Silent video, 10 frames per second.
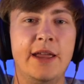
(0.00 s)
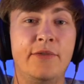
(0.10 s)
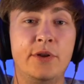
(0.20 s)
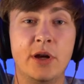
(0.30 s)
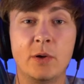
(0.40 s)

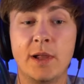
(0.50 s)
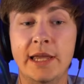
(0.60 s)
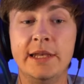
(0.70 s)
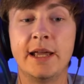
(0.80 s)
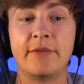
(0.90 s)
if you go
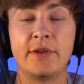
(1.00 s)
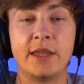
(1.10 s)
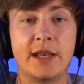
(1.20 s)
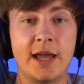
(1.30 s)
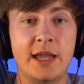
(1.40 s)
late enough in
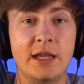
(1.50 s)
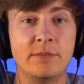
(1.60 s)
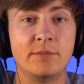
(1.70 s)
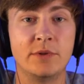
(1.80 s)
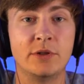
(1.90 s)
the night,
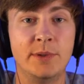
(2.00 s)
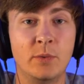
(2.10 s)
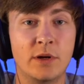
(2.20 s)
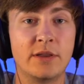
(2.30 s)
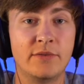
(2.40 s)
you'll be
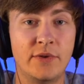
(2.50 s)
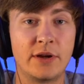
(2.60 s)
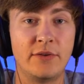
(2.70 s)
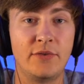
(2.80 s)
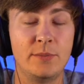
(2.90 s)
one of the
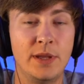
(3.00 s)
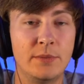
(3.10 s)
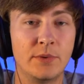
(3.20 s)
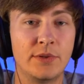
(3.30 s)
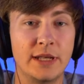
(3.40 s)
very few
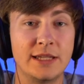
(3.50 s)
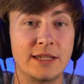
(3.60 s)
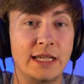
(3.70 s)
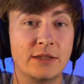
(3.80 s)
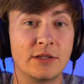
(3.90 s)
people that
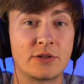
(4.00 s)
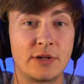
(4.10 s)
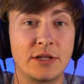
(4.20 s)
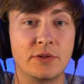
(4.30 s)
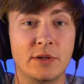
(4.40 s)
is in the
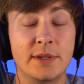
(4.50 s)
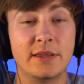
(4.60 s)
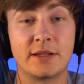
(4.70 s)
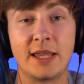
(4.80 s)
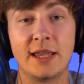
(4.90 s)
stretching room.
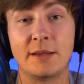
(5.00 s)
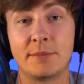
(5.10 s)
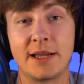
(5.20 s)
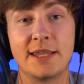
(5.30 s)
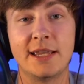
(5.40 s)
In
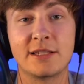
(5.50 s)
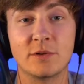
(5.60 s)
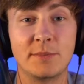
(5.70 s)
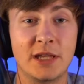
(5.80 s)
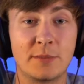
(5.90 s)
my case, it
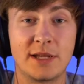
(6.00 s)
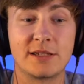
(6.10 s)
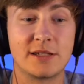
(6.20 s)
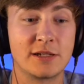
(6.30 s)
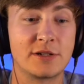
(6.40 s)
was me and my
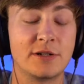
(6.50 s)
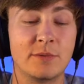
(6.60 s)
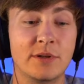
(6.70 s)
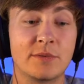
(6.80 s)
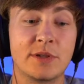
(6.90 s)
sister,
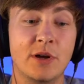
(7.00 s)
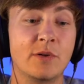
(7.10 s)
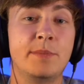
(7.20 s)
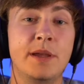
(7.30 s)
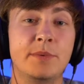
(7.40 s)
and it was the
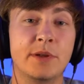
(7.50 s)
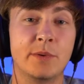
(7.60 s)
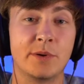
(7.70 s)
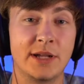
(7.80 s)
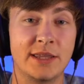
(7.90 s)
only people that
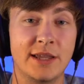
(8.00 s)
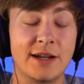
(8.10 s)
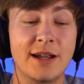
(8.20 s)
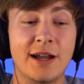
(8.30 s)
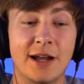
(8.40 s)
we were in
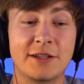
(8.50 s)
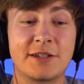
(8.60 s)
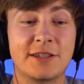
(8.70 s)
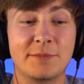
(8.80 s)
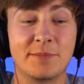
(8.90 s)
there.
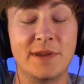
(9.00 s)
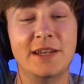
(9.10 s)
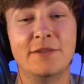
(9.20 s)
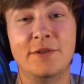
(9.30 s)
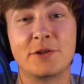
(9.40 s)
Us and the
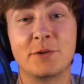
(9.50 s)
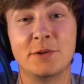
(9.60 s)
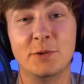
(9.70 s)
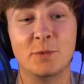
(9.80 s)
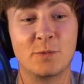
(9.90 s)

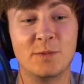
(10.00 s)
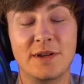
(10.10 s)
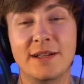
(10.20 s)
individual who